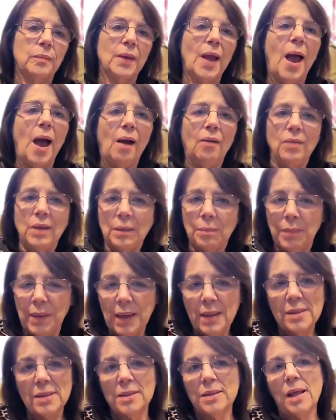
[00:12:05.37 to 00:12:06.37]
Having
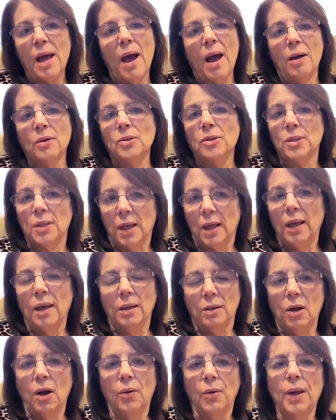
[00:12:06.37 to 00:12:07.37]
beans in the house and
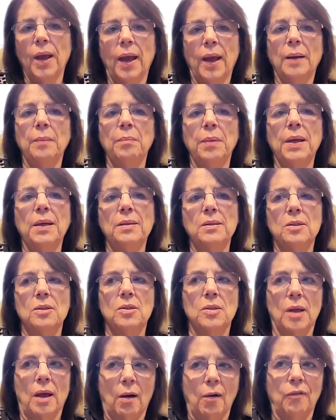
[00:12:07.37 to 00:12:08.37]
canned beans
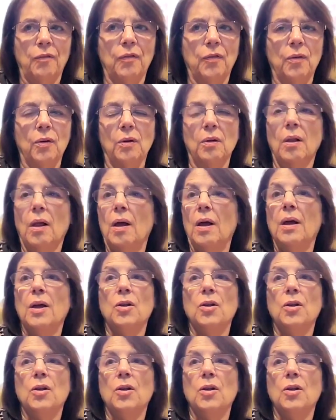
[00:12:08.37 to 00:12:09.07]
is helpful.